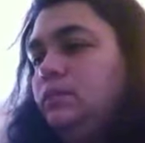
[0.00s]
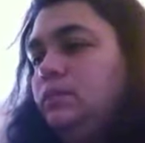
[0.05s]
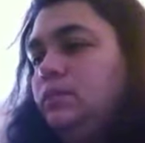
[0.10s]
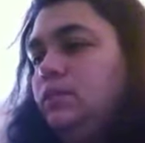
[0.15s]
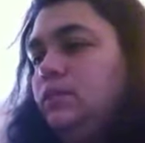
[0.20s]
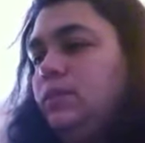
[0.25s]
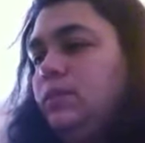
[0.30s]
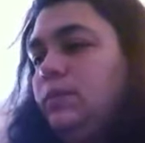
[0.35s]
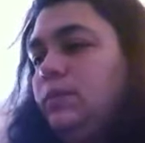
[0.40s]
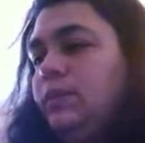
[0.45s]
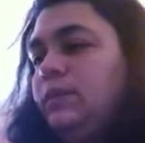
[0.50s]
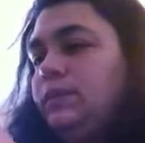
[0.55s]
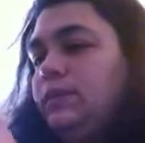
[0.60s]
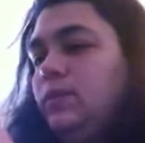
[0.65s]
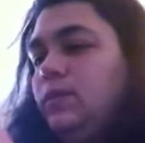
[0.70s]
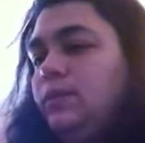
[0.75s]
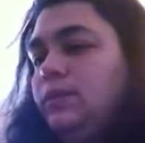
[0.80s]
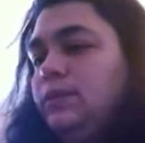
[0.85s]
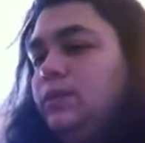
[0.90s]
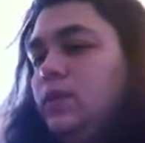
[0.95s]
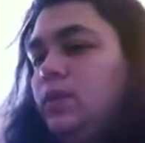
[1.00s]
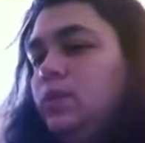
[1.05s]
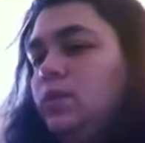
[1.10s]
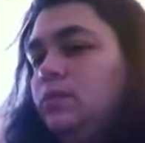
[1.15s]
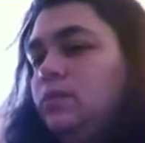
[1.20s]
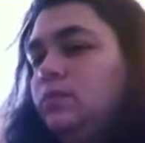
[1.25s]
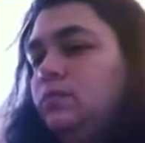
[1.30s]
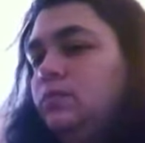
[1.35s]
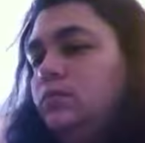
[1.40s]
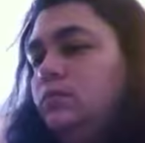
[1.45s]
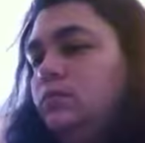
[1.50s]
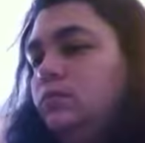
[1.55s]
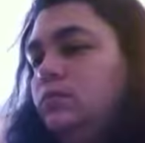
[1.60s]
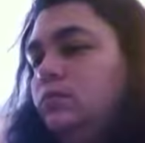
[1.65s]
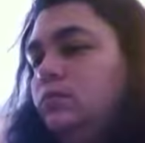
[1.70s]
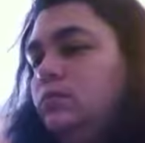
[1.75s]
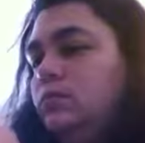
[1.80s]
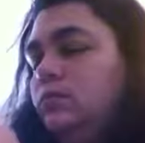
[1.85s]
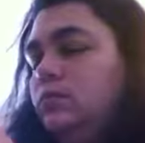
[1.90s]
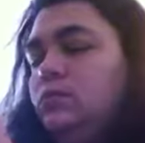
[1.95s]
Somebody's always home.
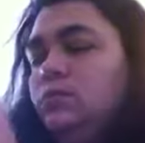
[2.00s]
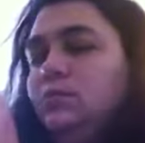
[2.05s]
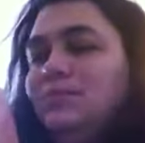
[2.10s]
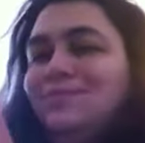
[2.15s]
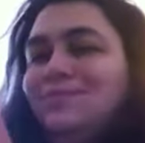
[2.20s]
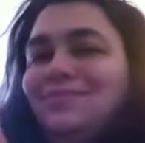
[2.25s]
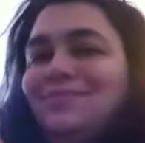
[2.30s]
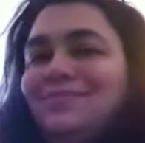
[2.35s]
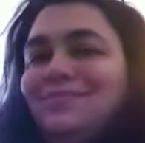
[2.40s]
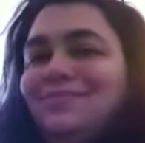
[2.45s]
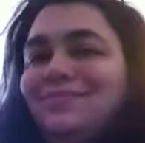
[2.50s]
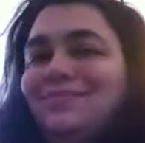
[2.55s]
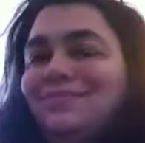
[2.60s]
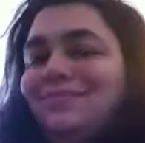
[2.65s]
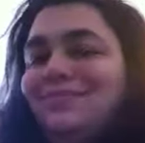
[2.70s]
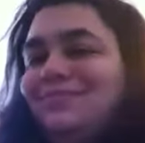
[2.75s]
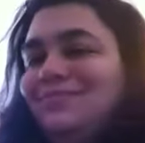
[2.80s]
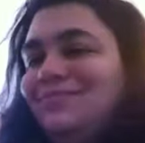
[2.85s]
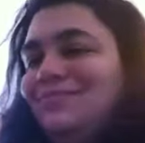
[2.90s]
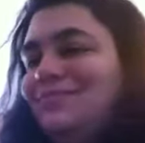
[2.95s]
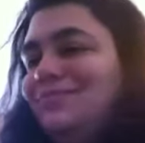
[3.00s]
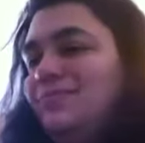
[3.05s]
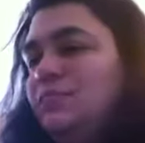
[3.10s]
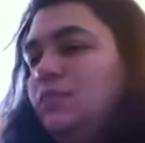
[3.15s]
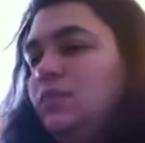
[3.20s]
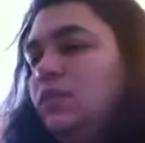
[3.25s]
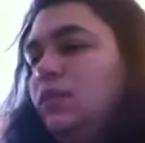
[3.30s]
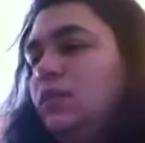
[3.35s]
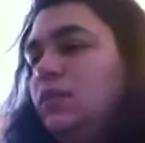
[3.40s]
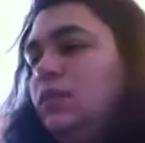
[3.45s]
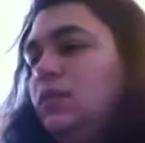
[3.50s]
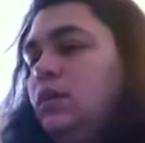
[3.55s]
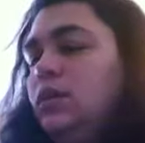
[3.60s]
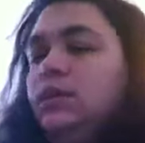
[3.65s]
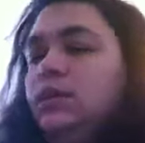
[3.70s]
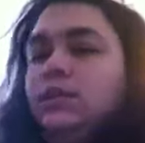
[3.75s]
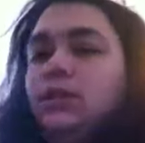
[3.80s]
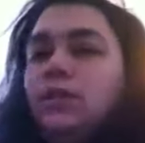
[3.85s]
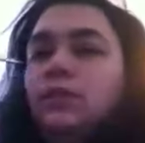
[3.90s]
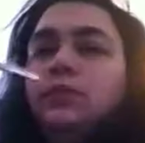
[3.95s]

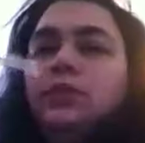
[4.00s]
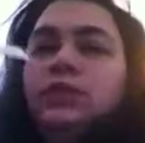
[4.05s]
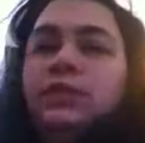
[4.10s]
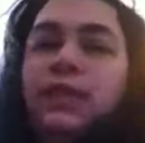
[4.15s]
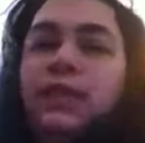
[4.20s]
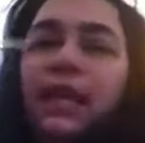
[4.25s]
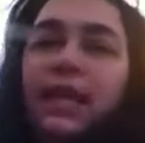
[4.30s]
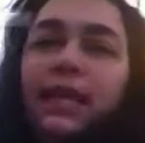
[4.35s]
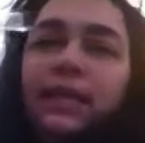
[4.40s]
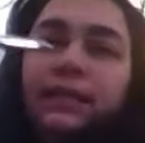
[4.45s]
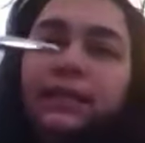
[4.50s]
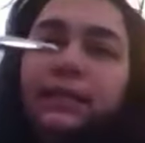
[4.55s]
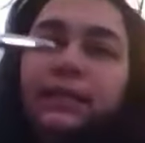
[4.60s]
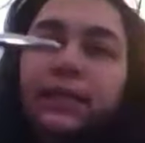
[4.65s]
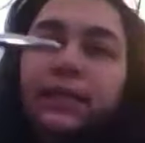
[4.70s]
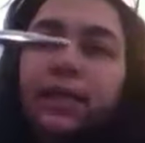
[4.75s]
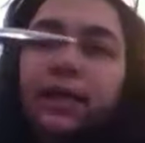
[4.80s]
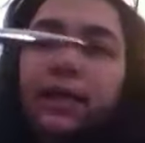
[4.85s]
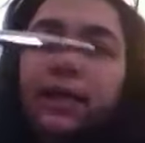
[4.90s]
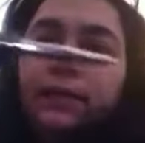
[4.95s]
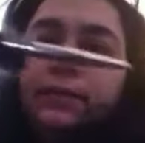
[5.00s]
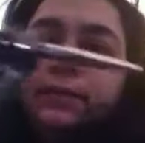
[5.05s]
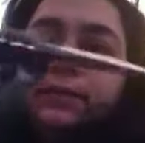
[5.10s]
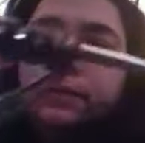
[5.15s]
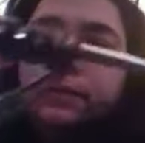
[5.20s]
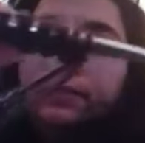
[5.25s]
So I'm just casting on.